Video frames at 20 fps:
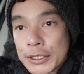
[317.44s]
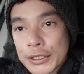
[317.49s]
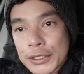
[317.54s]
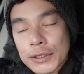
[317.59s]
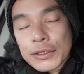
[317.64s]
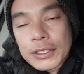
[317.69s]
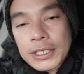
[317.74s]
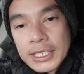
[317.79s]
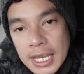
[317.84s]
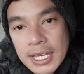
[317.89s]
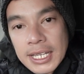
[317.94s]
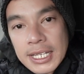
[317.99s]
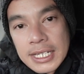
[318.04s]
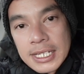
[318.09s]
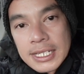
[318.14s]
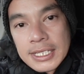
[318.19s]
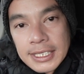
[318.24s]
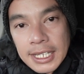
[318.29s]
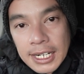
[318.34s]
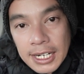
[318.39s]
So today
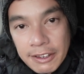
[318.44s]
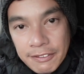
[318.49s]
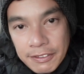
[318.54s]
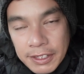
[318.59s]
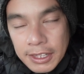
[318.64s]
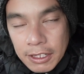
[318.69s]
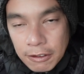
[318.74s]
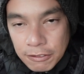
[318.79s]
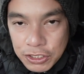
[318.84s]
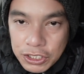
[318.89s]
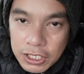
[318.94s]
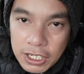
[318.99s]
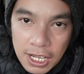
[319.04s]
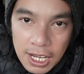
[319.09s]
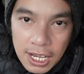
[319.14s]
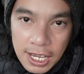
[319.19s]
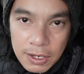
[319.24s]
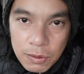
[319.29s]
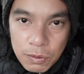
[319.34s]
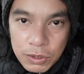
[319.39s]
is 11th of
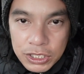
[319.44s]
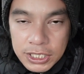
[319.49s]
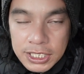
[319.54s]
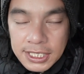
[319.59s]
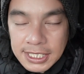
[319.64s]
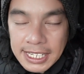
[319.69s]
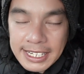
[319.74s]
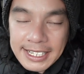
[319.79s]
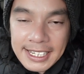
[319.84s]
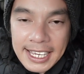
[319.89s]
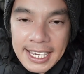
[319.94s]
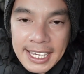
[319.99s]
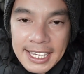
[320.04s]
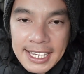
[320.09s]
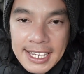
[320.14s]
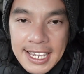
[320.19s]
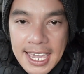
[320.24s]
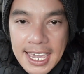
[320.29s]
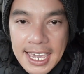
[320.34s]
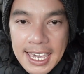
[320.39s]
July, which is
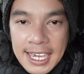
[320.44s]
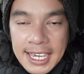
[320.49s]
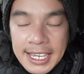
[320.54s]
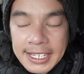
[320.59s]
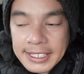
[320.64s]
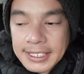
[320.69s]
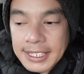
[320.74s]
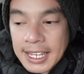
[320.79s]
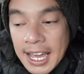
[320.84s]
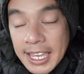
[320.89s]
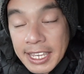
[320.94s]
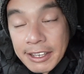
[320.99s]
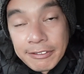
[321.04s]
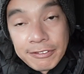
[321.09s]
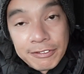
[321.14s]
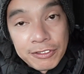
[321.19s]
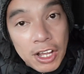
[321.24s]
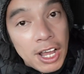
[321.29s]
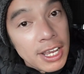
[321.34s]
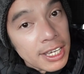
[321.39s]
Sunday, and I am
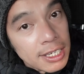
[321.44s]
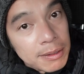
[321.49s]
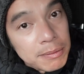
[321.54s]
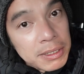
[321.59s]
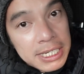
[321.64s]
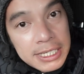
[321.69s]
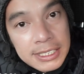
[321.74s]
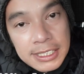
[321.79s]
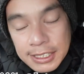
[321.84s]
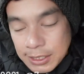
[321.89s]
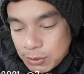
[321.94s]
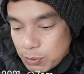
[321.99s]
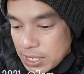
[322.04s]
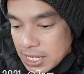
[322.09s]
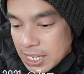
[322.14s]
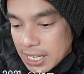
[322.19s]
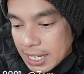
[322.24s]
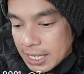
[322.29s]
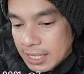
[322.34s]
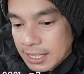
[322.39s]
vlogging because it's
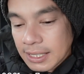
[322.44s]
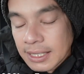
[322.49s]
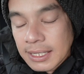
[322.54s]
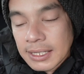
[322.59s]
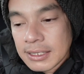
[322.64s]
weekend.